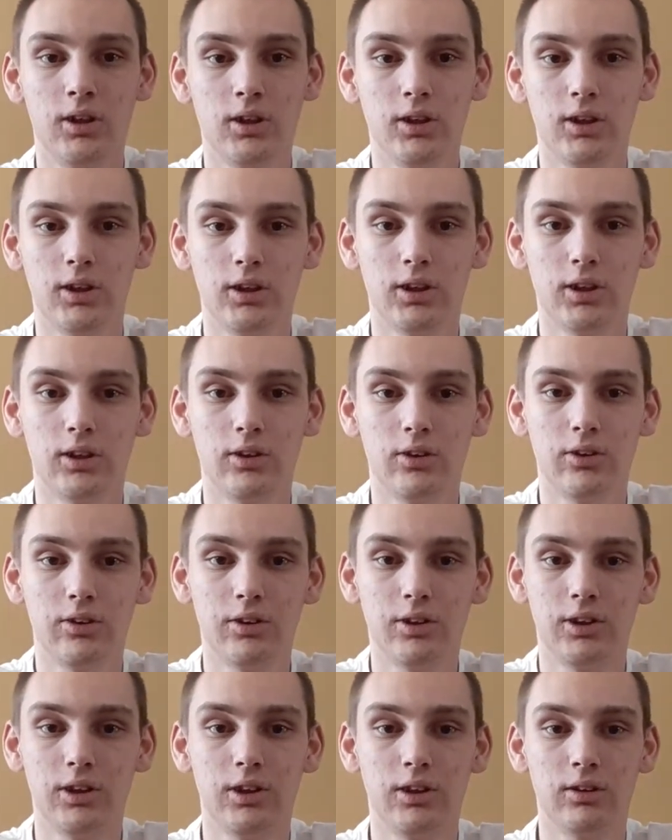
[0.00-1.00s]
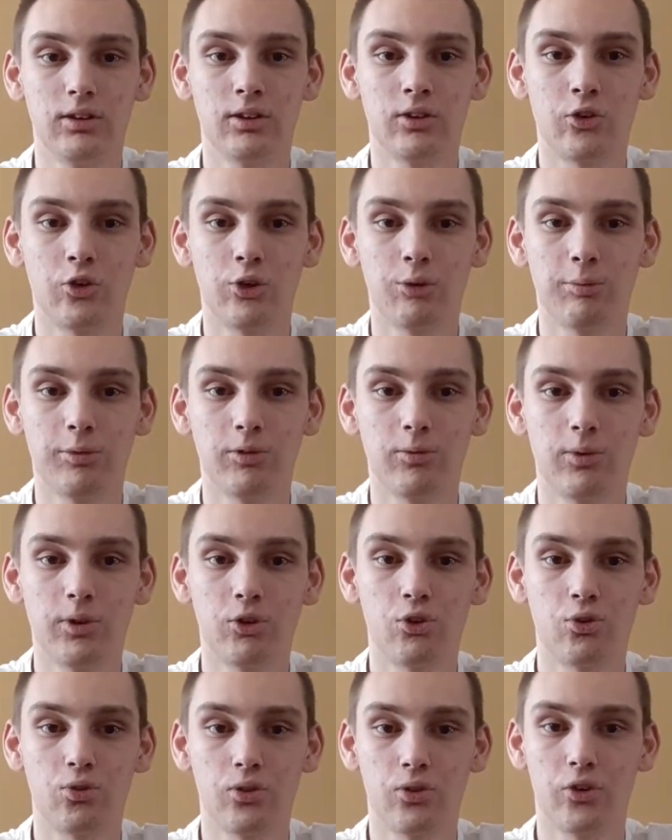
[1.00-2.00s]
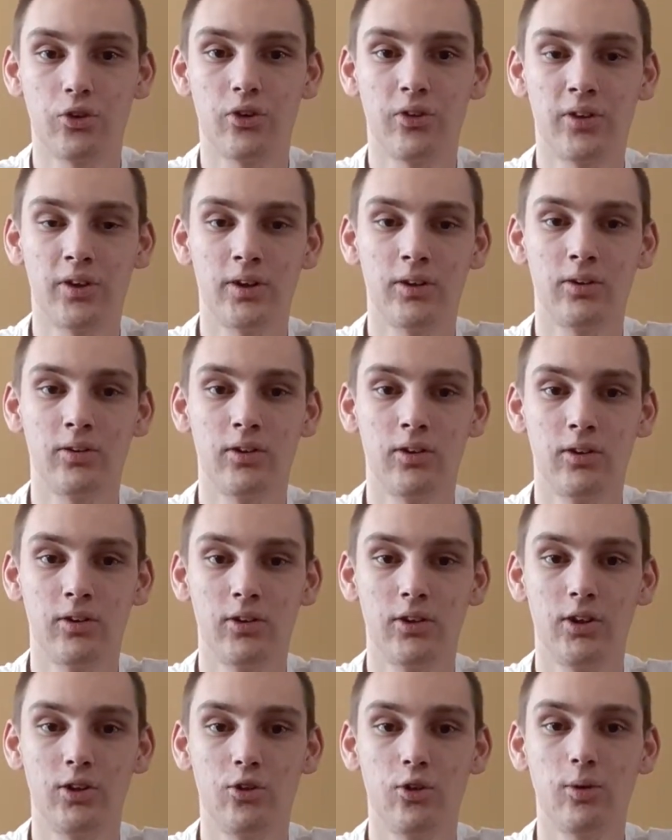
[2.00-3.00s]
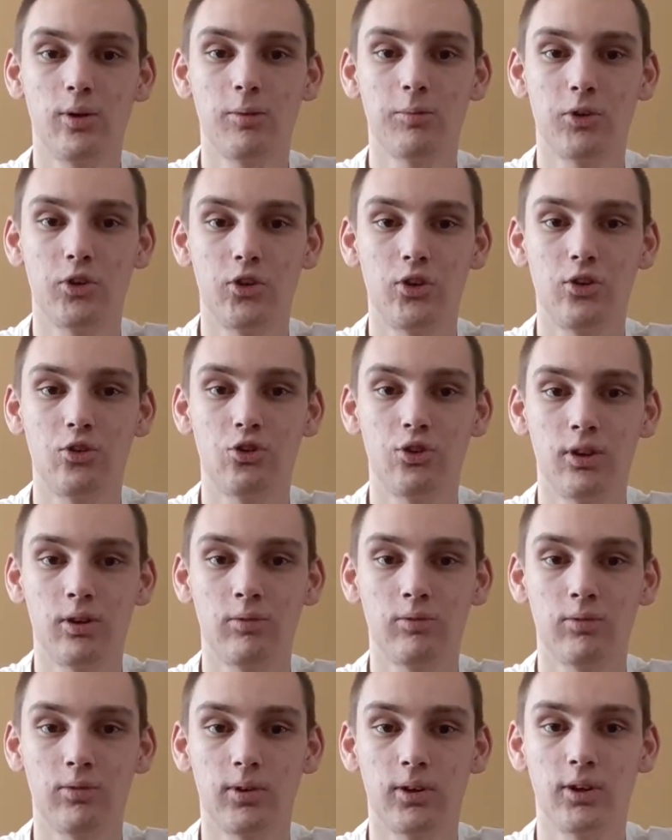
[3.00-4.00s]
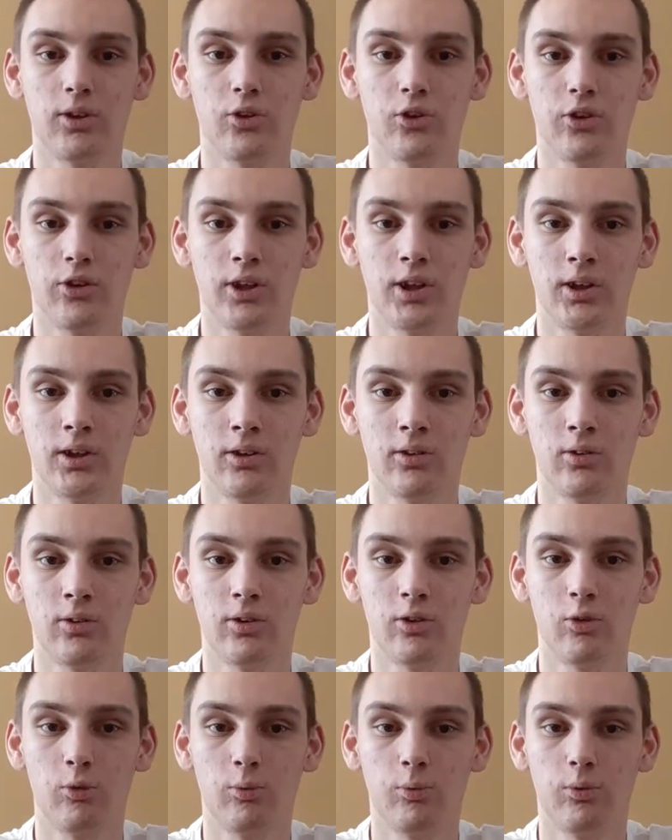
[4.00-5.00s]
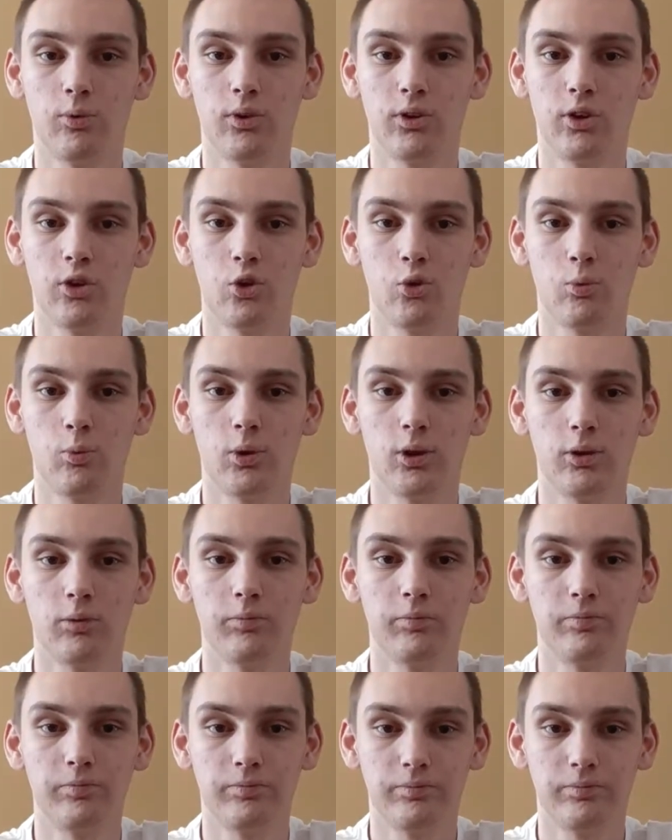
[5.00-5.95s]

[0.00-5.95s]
eat at some of the restaurants in that area. And they do have a TGI Fridays in that area as well.